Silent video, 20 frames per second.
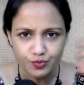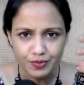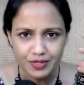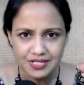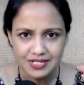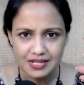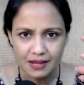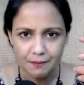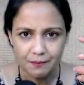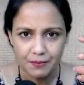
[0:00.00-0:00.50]
to be
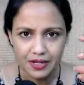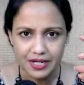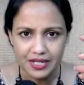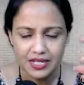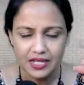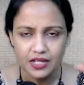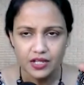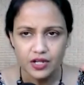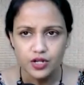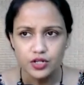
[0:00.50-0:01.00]

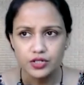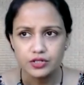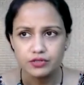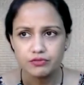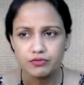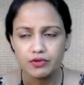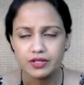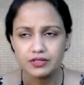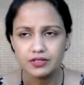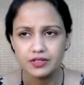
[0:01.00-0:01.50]
somebody,
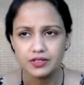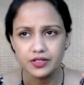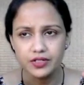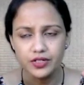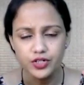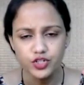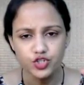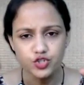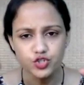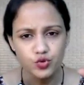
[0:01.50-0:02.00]
the
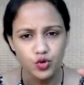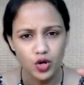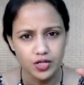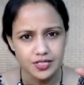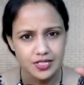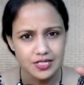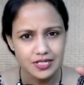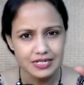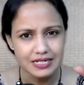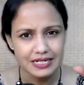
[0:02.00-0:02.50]
urge to
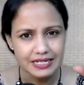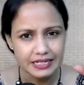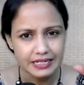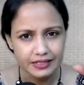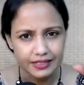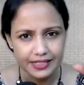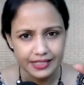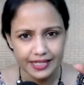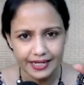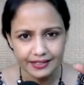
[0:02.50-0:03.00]
constantly
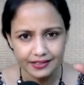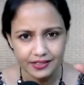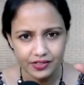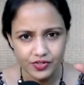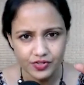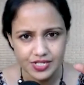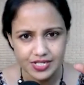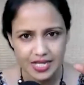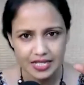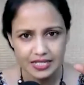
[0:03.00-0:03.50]
create the
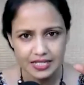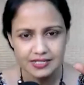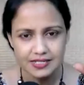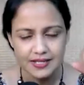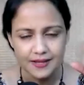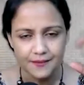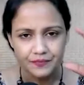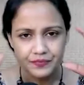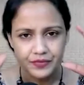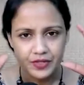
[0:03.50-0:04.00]

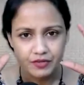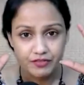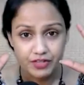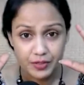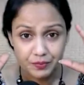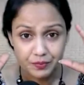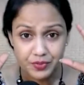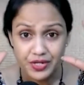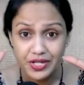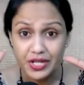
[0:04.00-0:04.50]
results. We
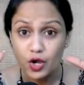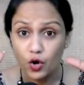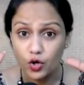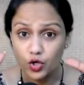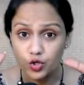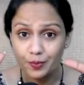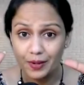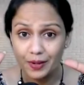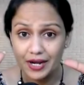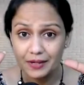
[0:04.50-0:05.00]
are
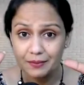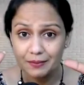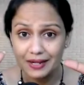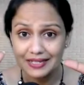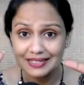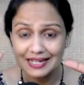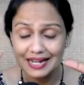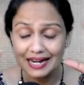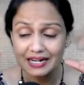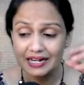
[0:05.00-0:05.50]
preoccupied
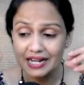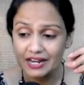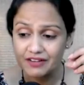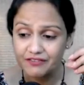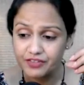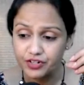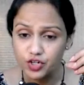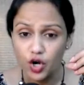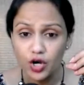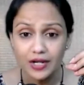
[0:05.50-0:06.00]
by that
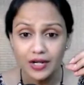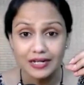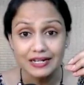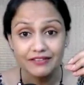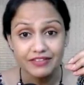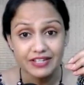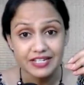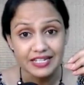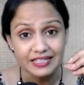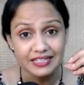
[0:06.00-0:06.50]
and we're not
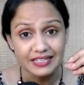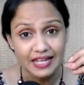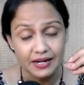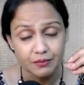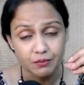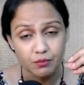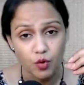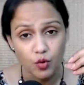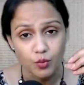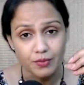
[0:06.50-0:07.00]
living in
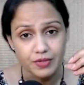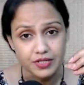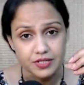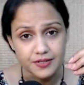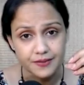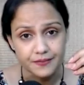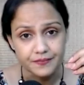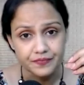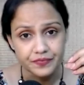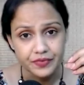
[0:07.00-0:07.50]
that
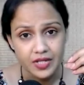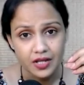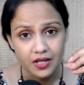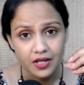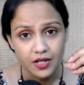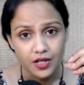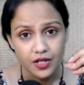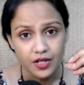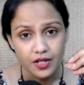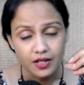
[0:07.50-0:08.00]
moment.
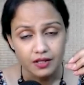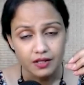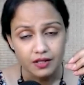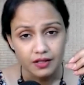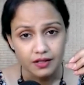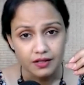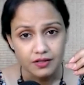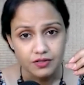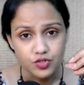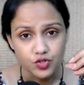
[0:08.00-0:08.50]

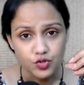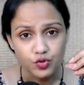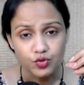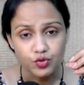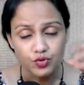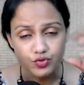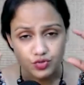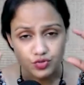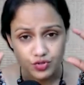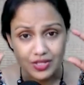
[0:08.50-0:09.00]

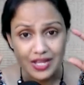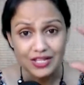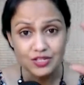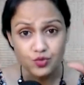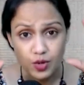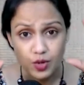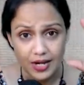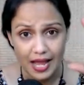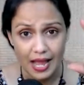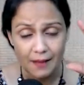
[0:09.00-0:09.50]
So
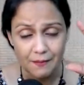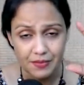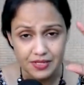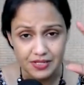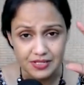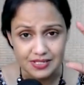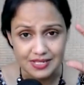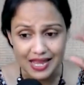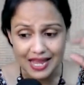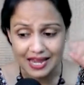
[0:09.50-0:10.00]
that's what
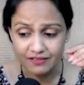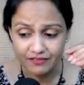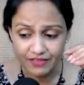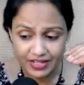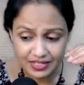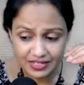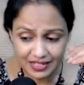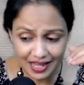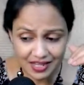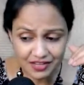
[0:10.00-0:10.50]
happens. And
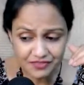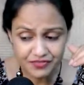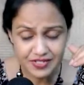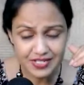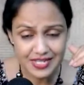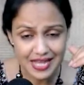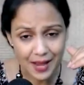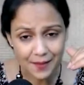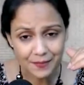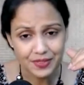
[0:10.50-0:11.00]
when life
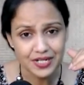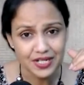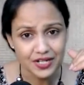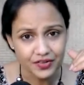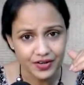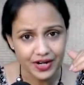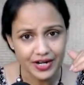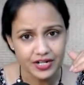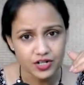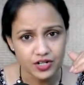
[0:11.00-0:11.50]
is happening
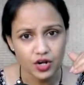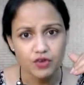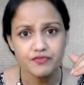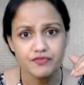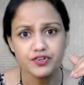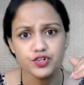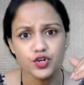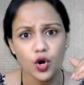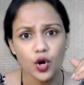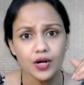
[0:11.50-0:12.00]
right now,
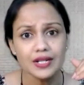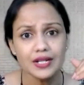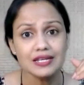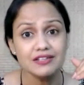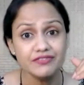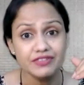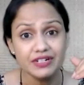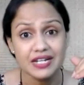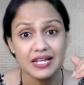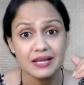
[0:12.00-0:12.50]
we're not
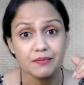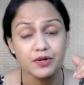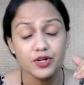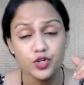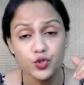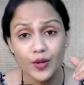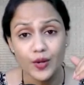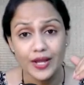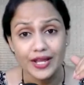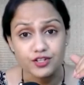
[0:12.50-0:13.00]
even able
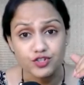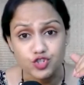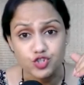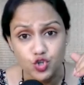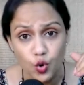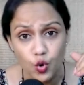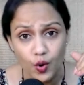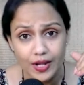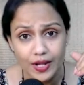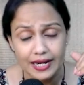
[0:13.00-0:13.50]
to
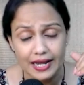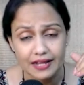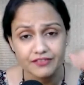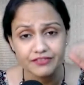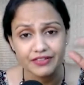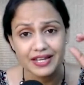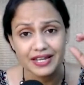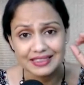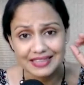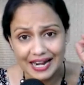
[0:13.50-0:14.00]
enjoy
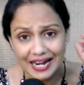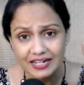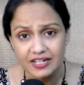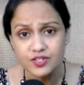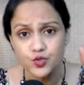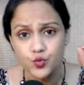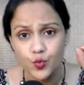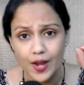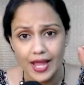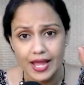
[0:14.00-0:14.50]
life. And that
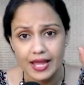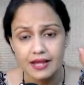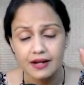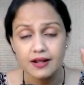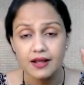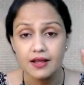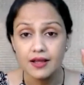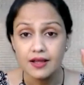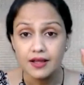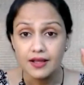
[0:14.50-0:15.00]
is where